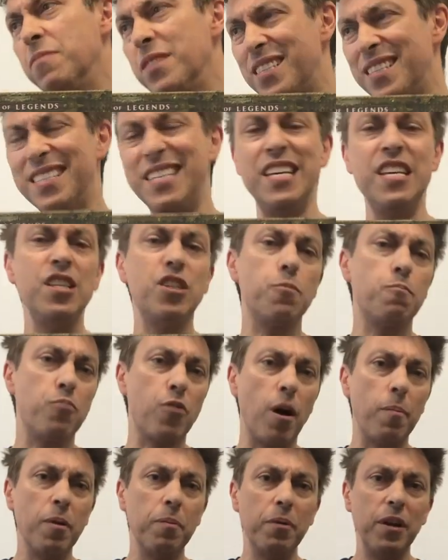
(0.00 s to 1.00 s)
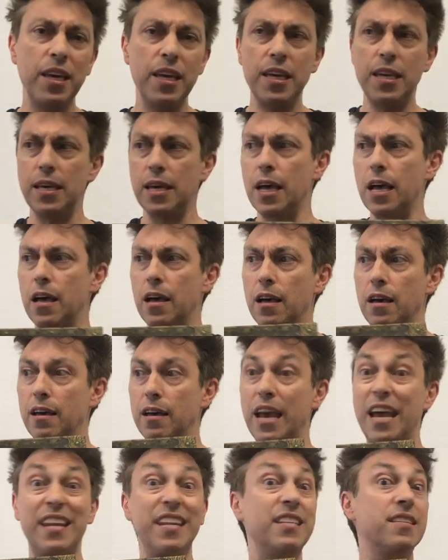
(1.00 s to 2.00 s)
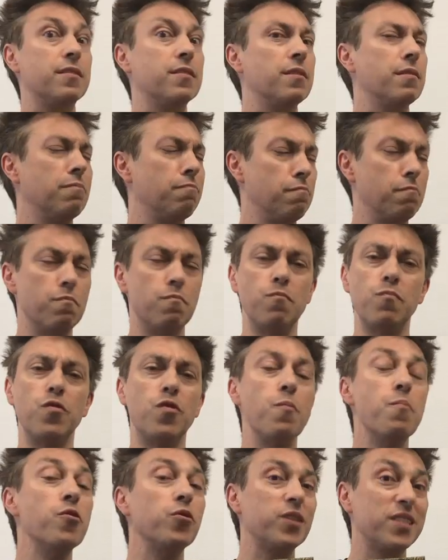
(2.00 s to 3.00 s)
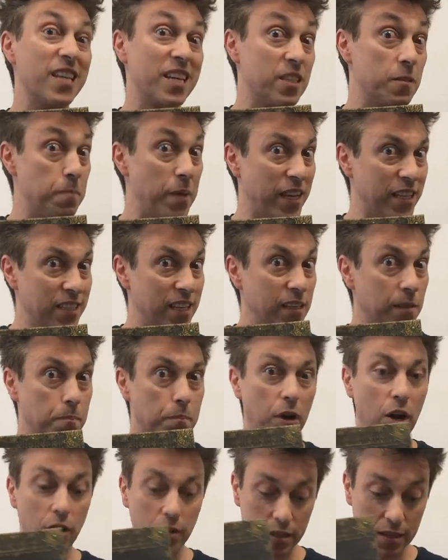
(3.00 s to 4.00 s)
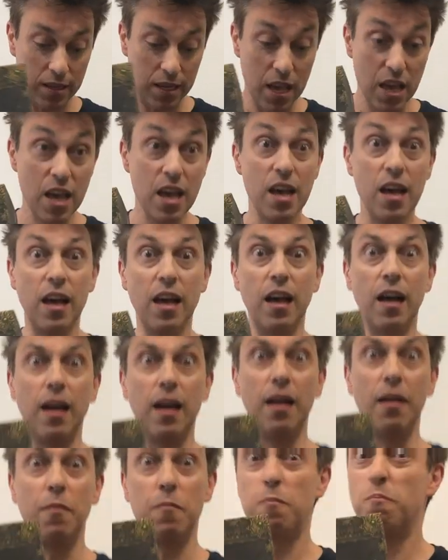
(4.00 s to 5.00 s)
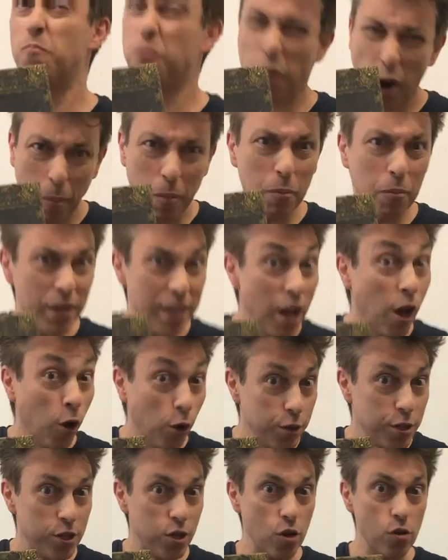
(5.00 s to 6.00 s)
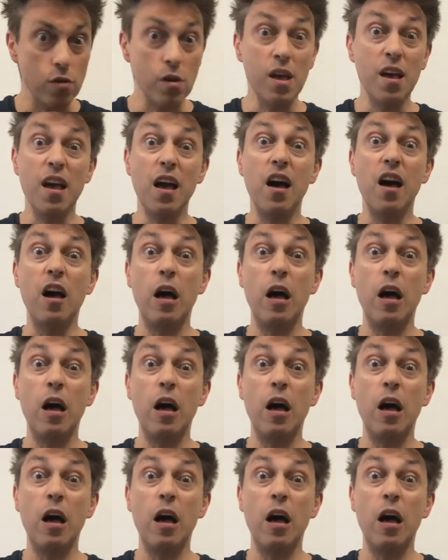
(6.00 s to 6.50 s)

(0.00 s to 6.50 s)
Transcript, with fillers: Siege probably, uh, and it's the most expected box. Uh, probably also.